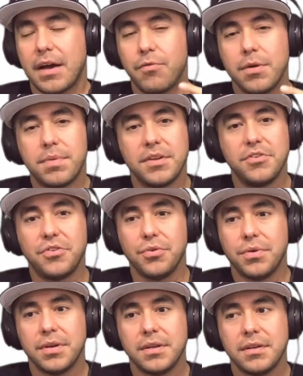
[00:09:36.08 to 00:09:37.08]
we've been
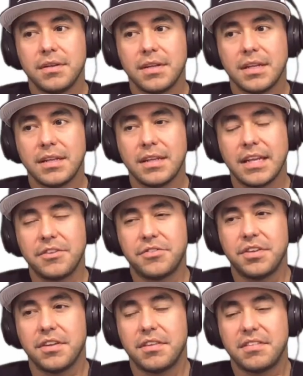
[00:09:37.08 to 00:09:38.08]
doing. Like,
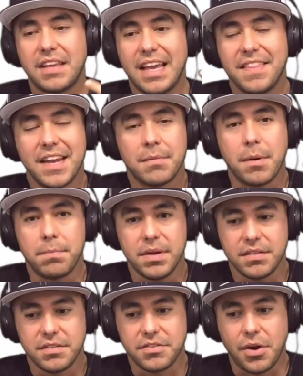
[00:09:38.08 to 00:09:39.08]
to say that I'm a
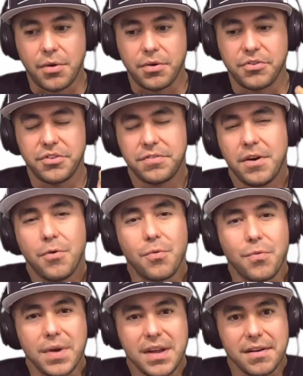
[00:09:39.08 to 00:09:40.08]
business owner just
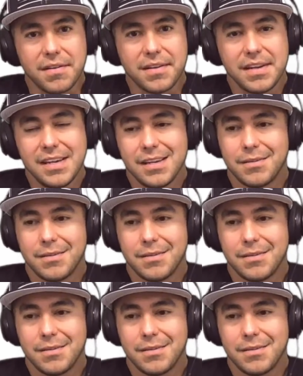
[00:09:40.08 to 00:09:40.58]
felt weird.